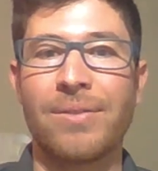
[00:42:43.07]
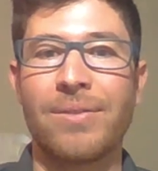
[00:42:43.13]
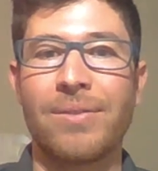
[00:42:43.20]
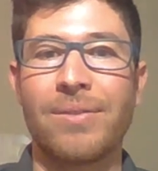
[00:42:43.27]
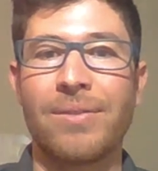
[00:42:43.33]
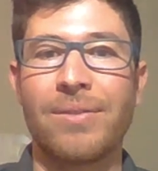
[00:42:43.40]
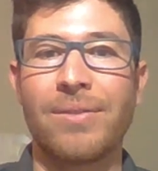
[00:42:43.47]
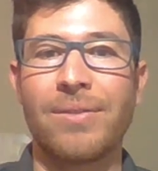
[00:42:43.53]

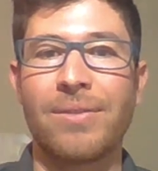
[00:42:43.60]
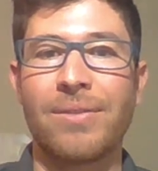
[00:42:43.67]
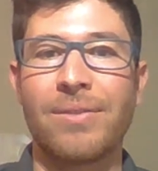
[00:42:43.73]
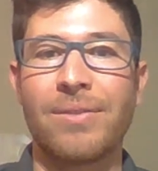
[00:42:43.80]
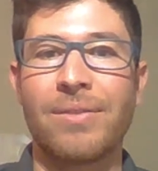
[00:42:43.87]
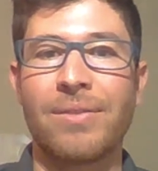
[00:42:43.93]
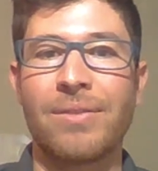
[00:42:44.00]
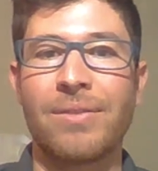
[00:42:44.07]

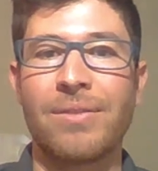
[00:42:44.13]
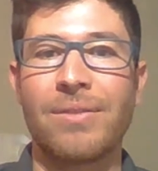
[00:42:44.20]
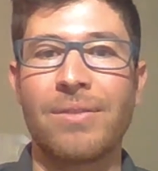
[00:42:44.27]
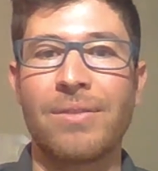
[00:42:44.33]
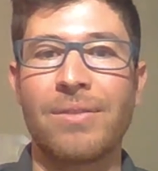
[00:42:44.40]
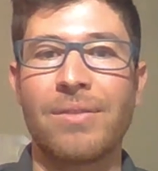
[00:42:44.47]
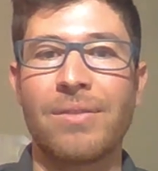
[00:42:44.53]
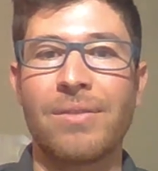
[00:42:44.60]

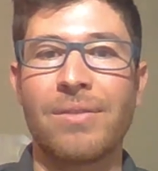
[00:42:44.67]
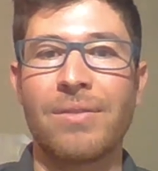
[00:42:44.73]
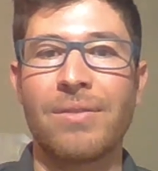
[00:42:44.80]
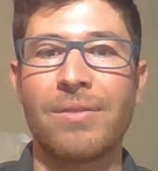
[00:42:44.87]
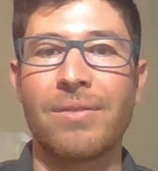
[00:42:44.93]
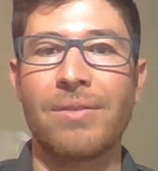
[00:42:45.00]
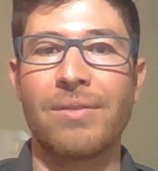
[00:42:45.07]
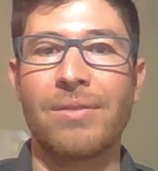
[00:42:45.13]

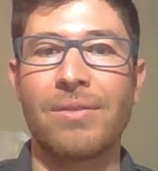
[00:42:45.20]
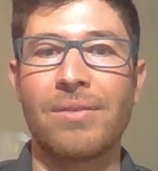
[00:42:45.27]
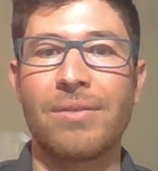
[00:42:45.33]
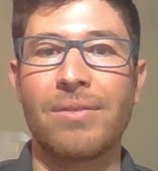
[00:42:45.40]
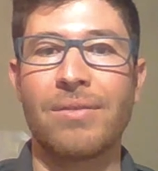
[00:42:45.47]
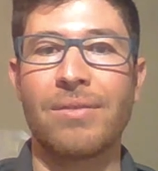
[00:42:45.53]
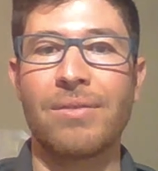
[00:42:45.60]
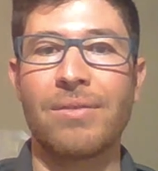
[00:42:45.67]

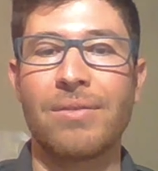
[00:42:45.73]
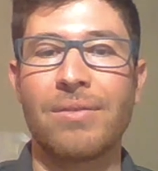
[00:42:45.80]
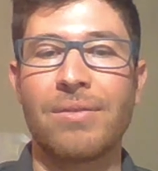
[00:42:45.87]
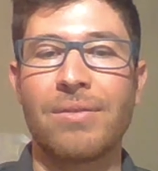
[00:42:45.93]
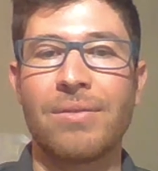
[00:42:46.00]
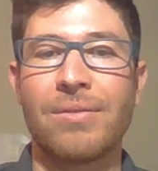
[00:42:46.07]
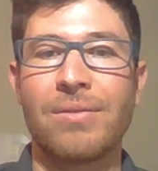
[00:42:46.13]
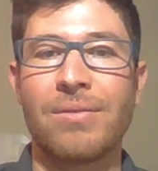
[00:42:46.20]

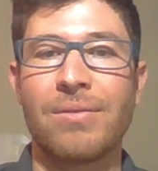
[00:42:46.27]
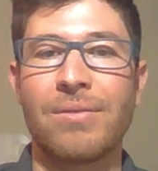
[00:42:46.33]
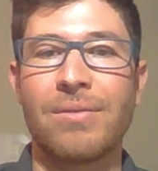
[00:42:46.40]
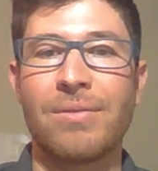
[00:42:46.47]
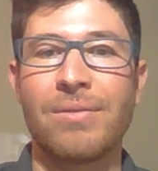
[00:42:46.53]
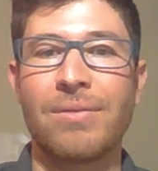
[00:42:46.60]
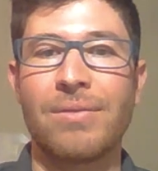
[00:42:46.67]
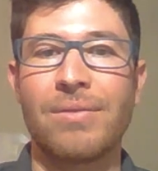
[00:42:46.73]

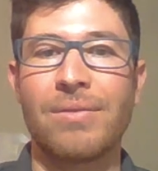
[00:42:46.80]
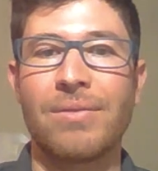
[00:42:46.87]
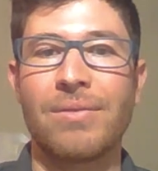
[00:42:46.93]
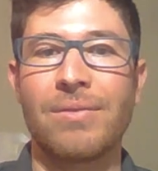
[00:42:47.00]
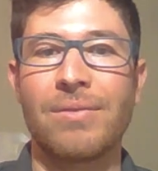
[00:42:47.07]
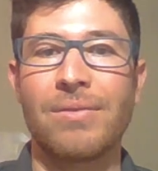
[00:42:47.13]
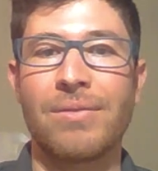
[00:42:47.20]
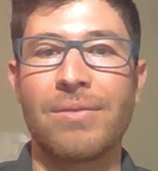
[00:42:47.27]

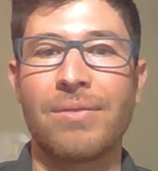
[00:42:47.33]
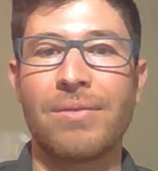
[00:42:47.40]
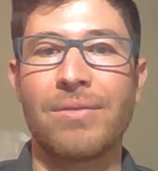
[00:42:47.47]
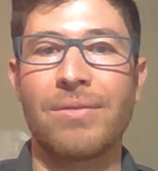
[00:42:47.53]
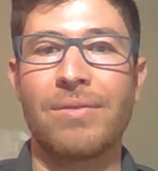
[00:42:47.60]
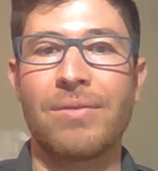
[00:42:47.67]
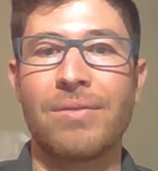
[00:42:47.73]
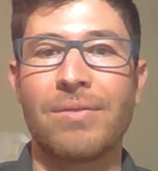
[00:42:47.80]

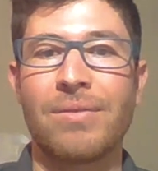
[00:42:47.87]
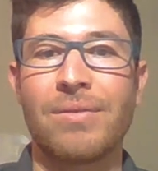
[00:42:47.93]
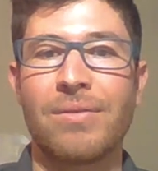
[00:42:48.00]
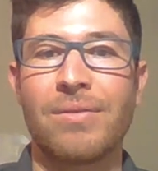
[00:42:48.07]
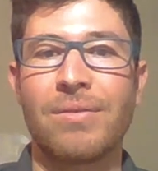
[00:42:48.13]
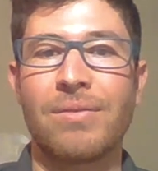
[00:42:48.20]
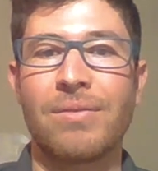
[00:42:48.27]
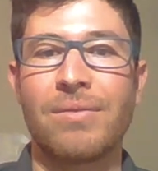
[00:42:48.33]

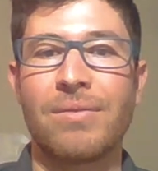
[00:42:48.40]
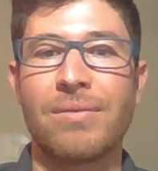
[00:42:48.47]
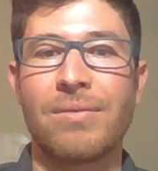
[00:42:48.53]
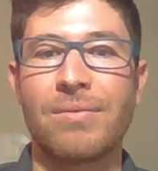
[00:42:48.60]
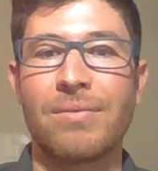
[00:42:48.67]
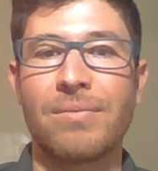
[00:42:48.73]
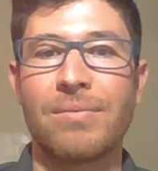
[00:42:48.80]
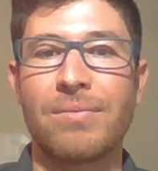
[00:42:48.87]

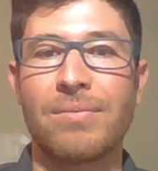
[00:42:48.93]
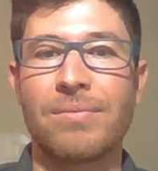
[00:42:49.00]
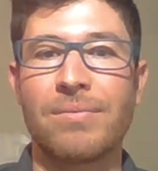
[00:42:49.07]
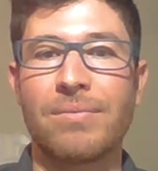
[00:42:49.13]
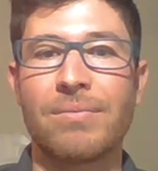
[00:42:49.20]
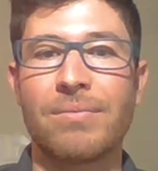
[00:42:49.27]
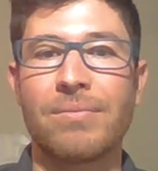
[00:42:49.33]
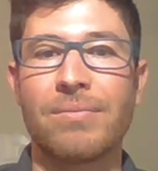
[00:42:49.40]

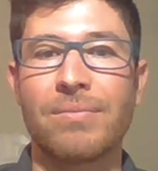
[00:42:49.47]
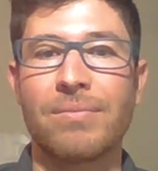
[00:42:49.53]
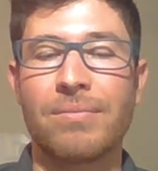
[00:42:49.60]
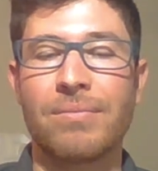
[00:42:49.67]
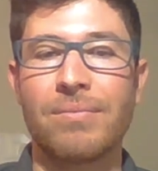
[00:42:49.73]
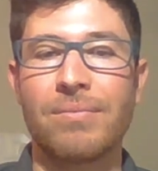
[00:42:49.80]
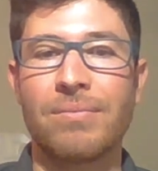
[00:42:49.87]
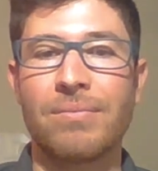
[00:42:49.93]

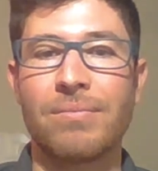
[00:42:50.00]
[no speech]